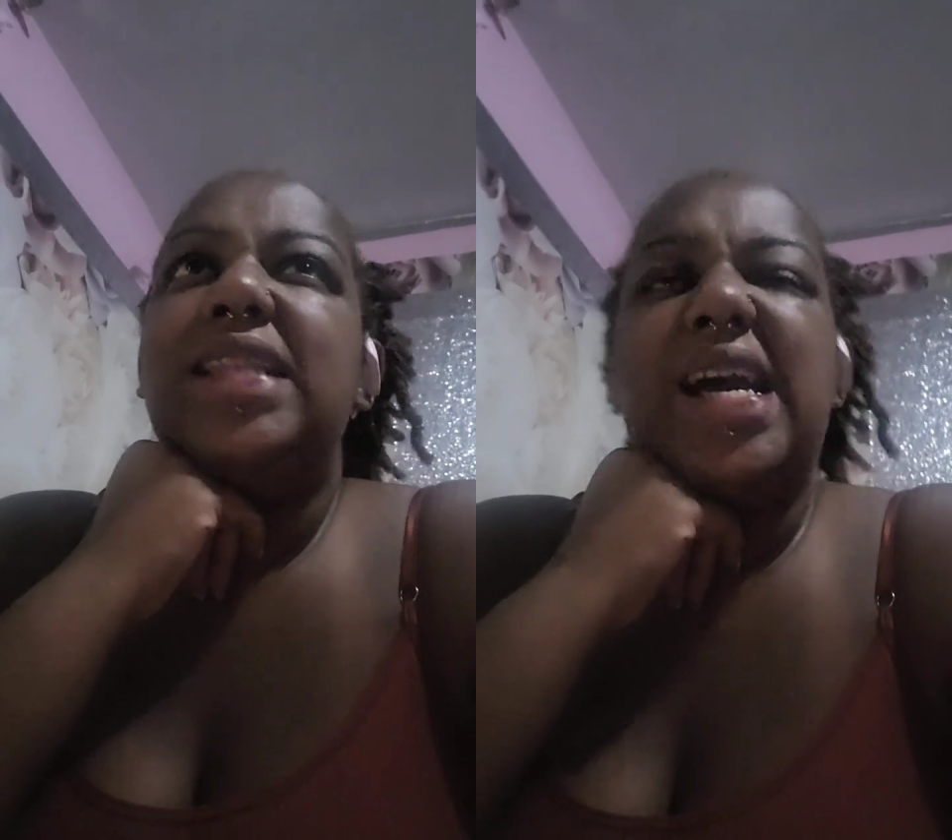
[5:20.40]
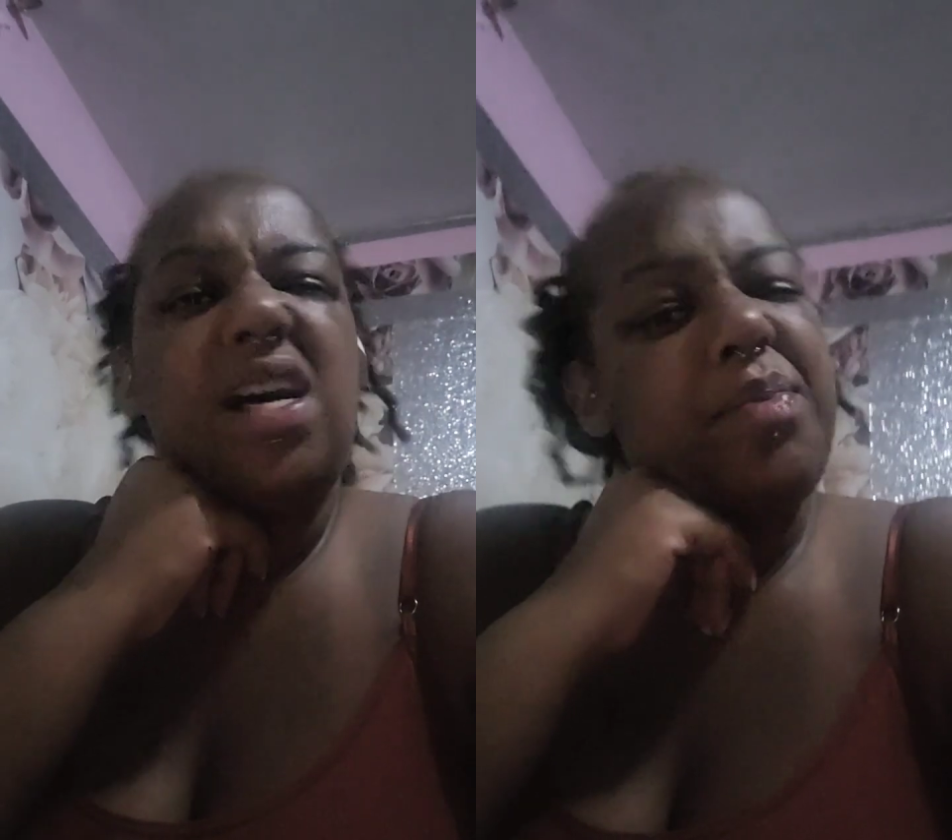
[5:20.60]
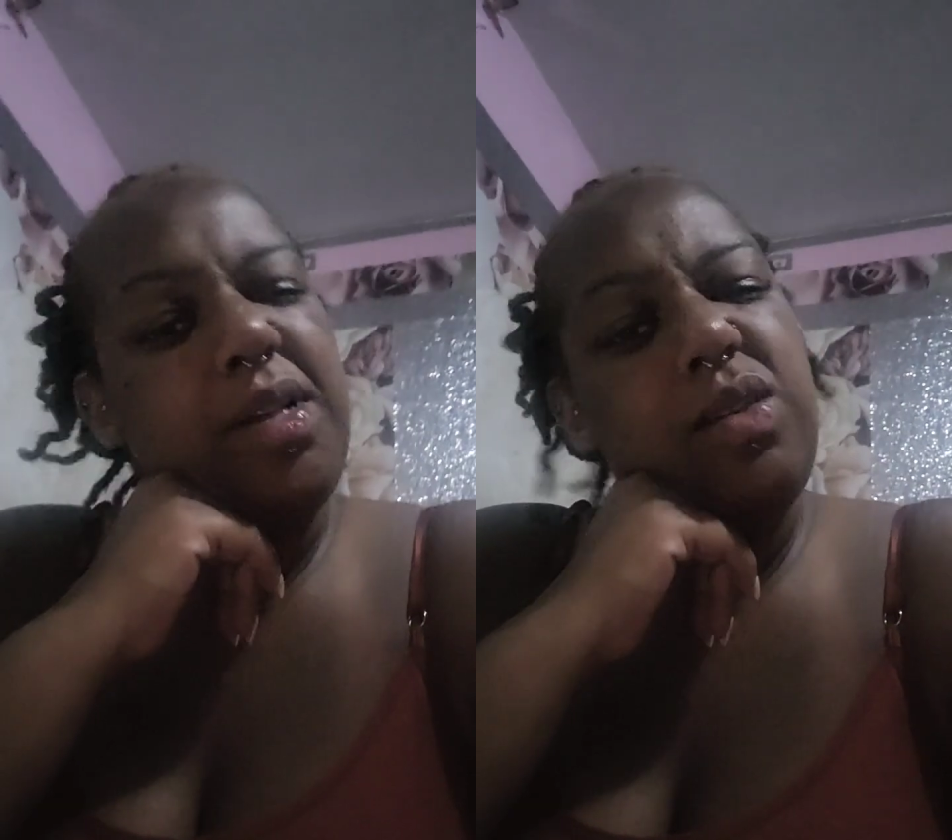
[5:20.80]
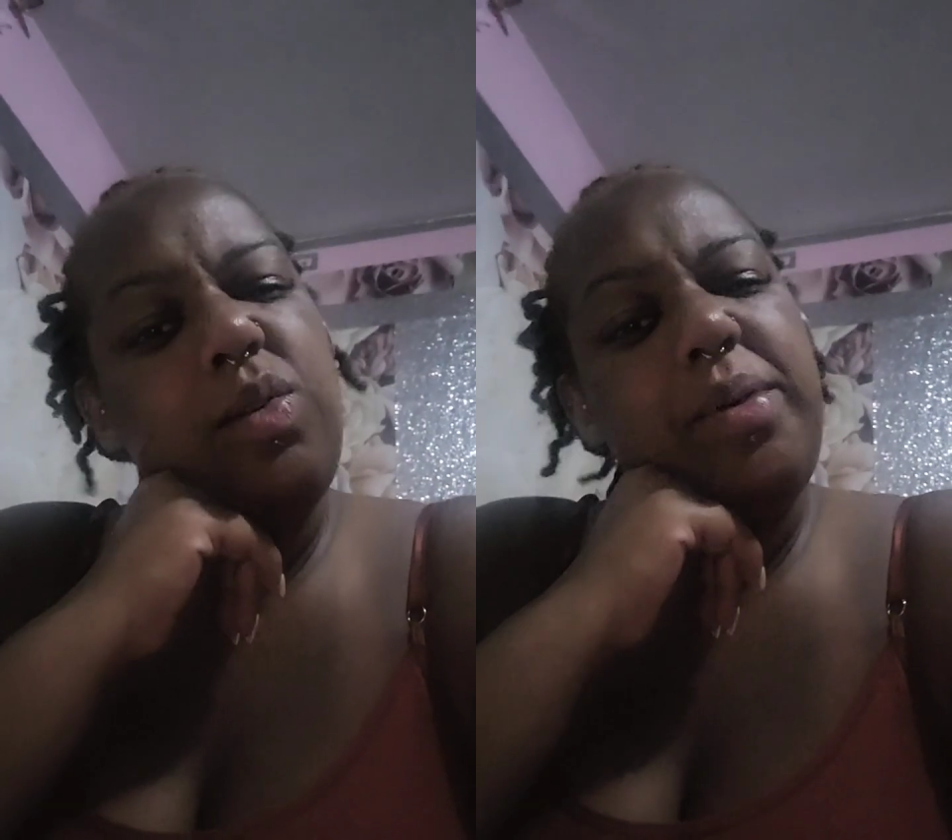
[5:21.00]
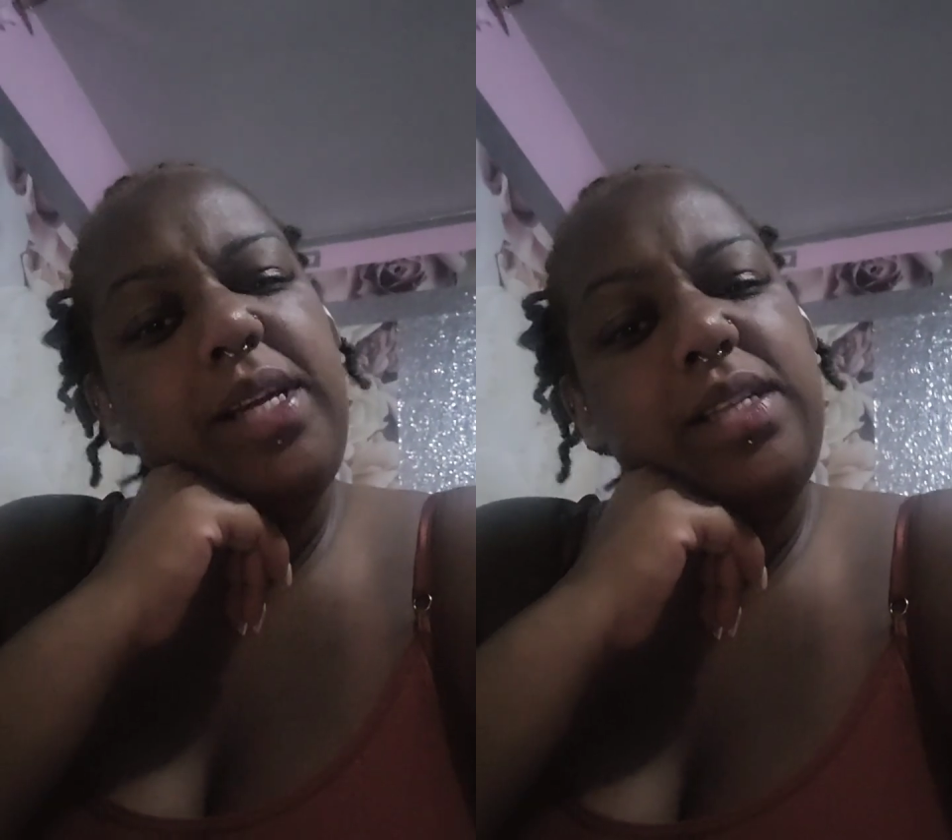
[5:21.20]
that could be a
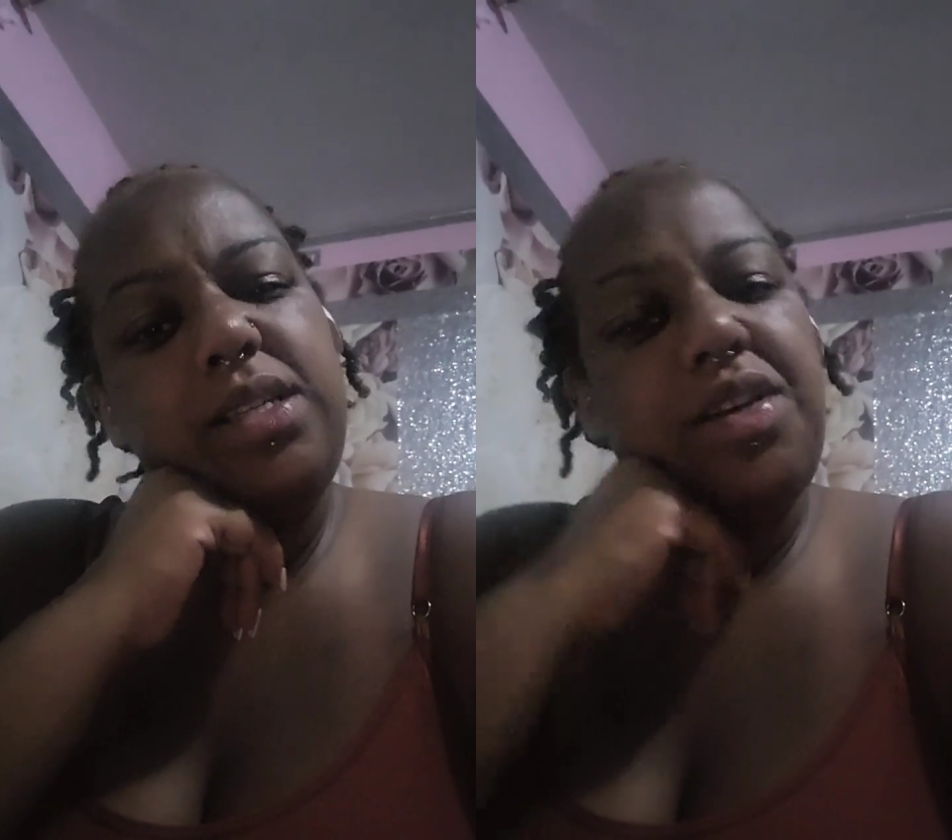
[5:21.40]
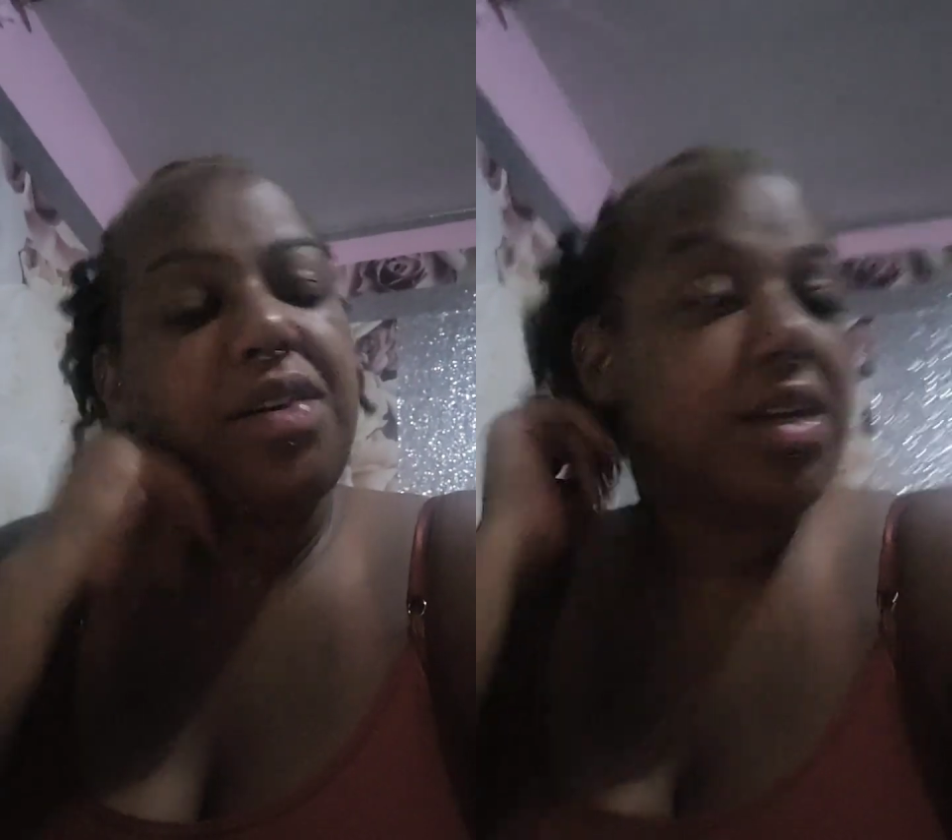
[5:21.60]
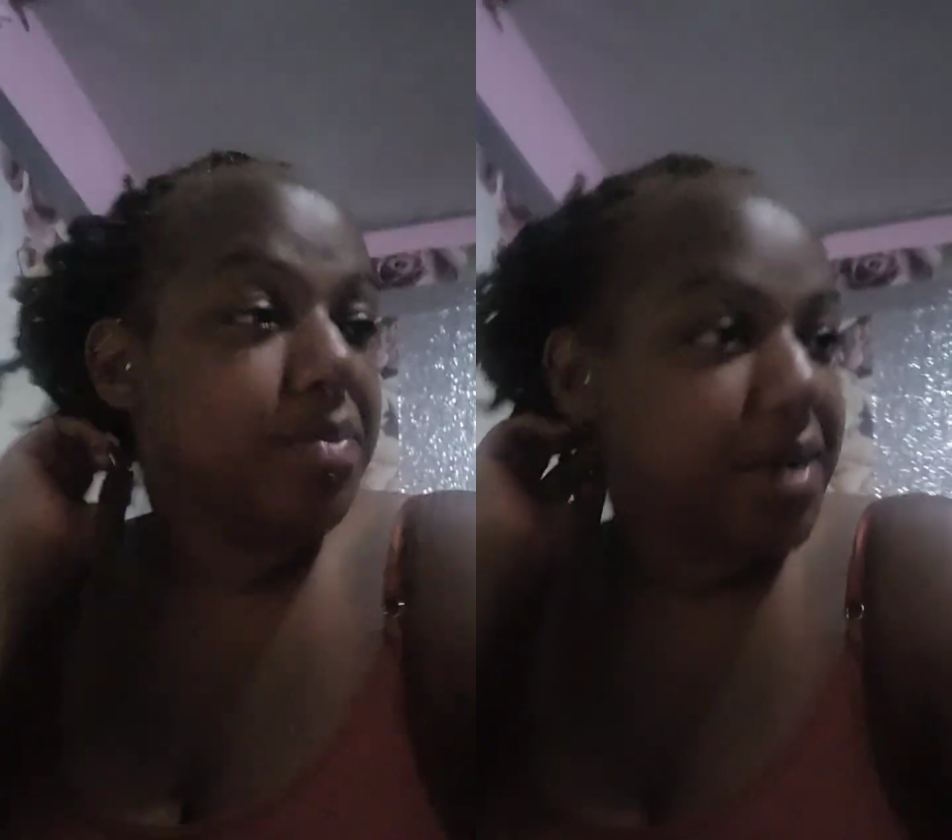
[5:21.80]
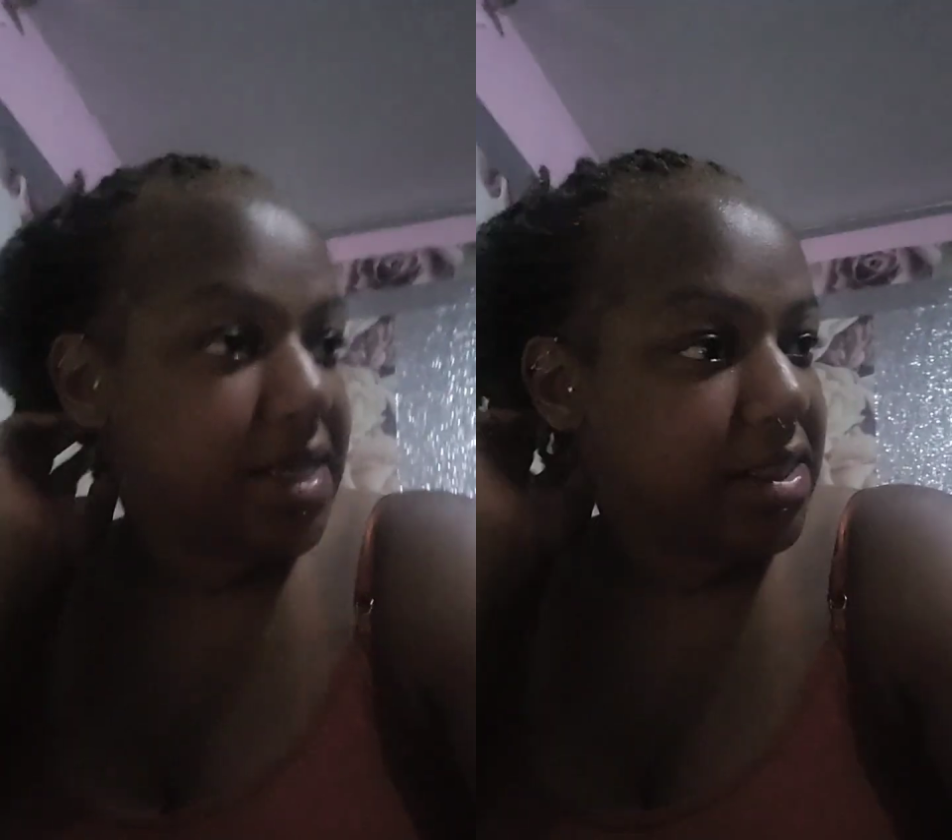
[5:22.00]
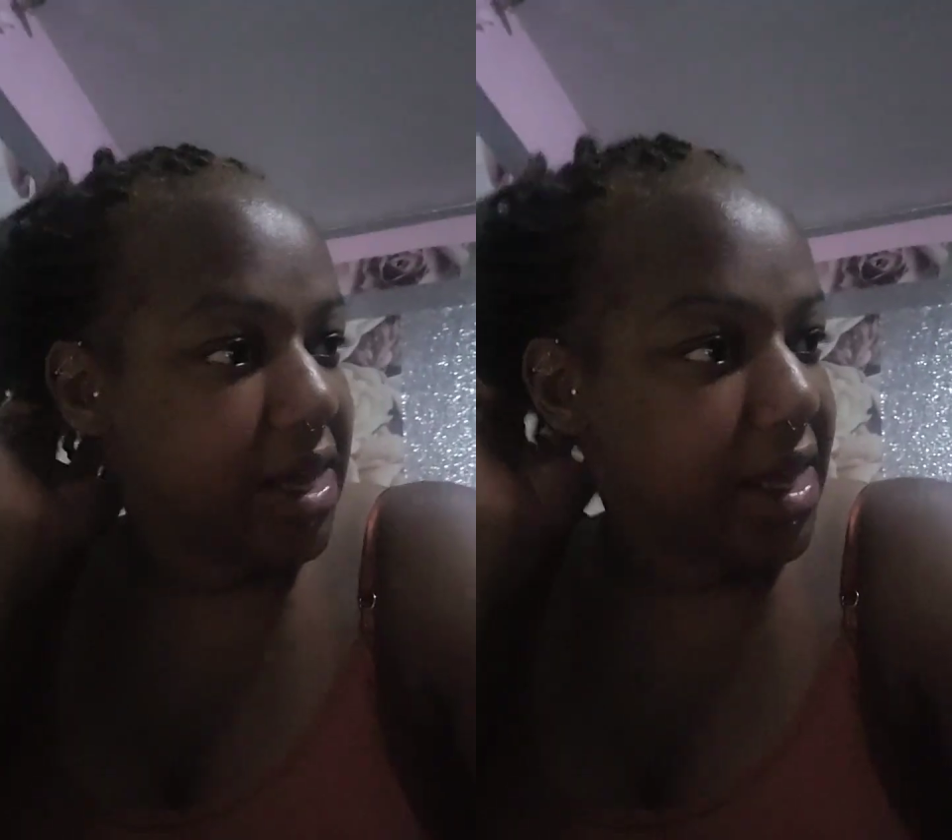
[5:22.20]
little bit insecurity because it,